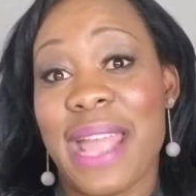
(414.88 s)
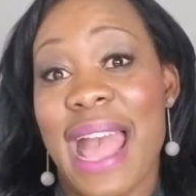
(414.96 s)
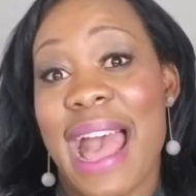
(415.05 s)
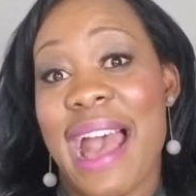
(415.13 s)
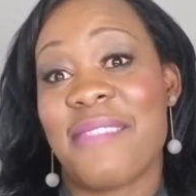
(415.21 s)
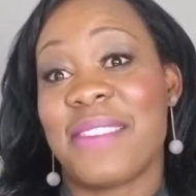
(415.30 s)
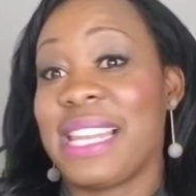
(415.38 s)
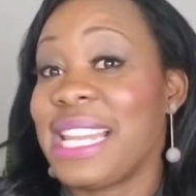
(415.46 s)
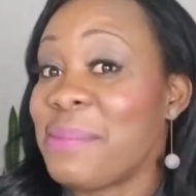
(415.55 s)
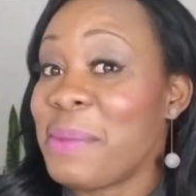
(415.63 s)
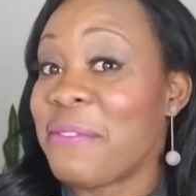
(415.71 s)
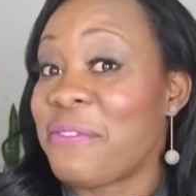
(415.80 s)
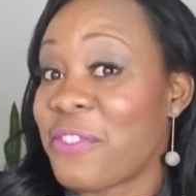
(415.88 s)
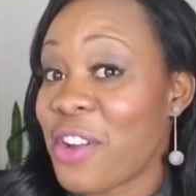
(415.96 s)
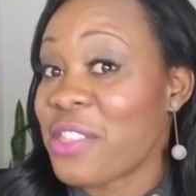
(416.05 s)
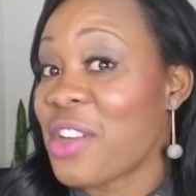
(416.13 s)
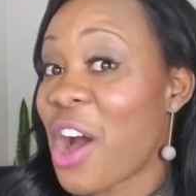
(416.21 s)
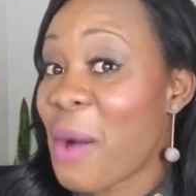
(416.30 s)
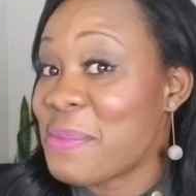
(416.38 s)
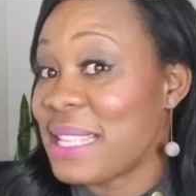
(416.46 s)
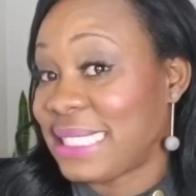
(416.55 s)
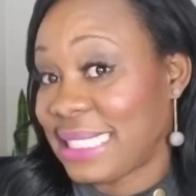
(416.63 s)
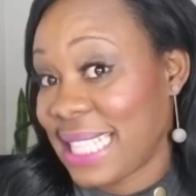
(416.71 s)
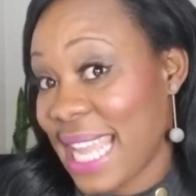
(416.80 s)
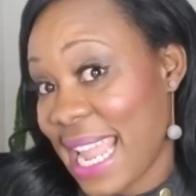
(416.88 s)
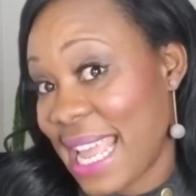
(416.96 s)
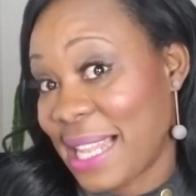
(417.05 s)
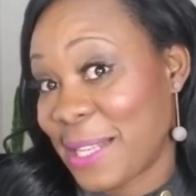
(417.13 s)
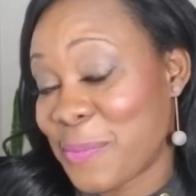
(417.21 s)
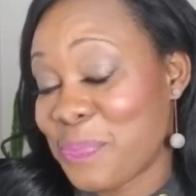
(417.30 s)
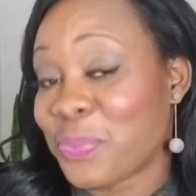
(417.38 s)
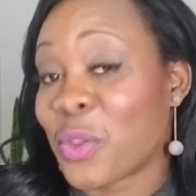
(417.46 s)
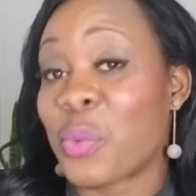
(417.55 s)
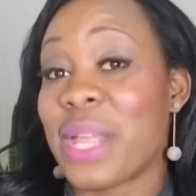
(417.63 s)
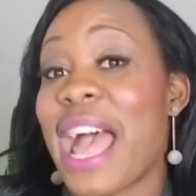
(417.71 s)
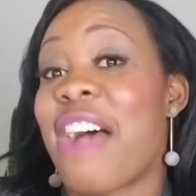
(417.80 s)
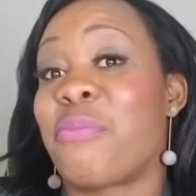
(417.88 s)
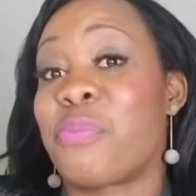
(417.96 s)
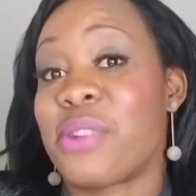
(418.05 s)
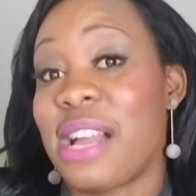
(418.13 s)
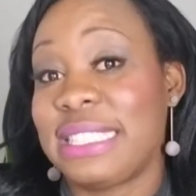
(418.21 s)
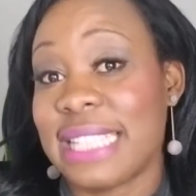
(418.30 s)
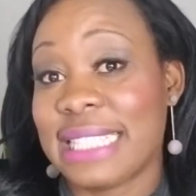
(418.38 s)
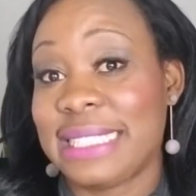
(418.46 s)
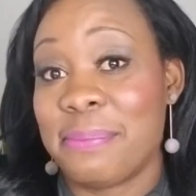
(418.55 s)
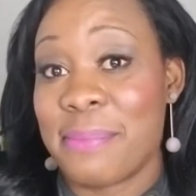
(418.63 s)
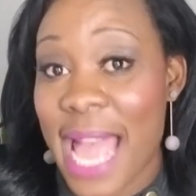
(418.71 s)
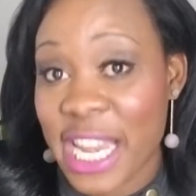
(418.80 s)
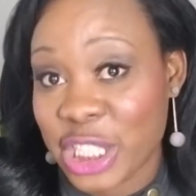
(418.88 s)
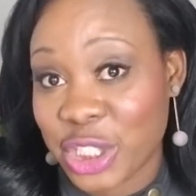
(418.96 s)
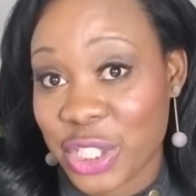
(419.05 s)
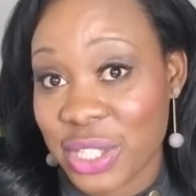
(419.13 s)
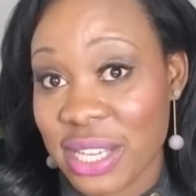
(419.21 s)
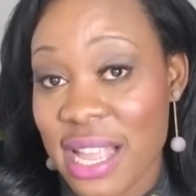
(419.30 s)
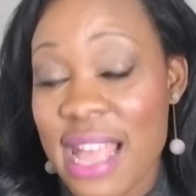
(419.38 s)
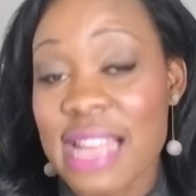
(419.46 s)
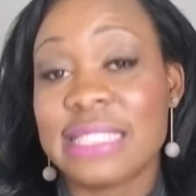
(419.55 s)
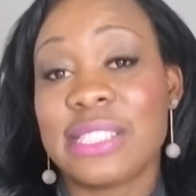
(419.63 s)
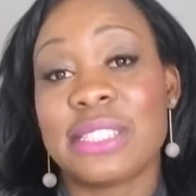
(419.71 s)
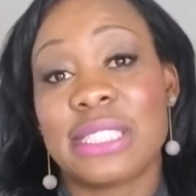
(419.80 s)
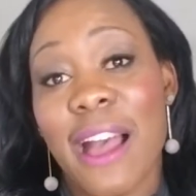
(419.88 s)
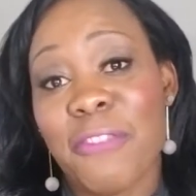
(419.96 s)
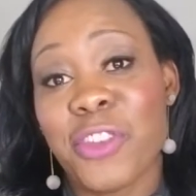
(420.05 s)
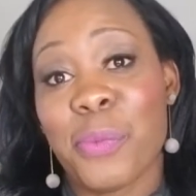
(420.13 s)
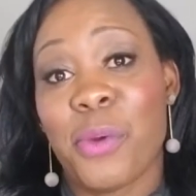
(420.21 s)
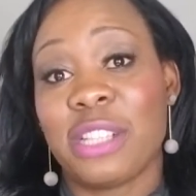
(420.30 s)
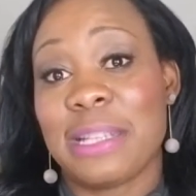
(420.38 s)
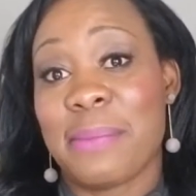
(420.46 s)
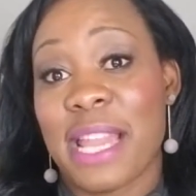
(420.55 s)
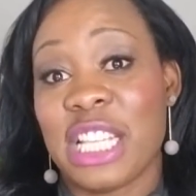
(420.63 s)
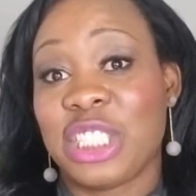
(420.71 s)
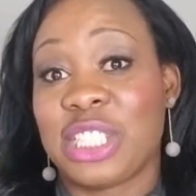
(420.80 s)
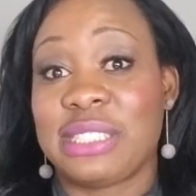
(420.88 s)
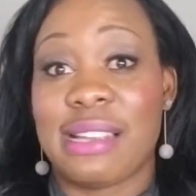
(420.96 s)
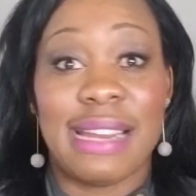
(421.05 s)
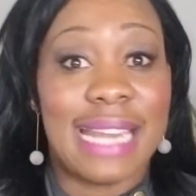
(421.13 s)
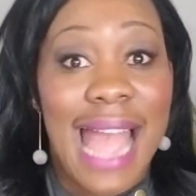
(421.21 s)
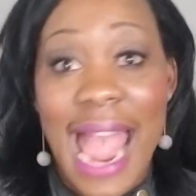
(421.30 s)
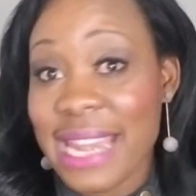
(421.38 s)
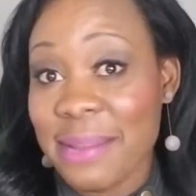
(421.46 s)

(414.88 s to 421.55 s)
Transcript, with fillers: have a little bit further up the scale, we have project manager. So software project managers are in high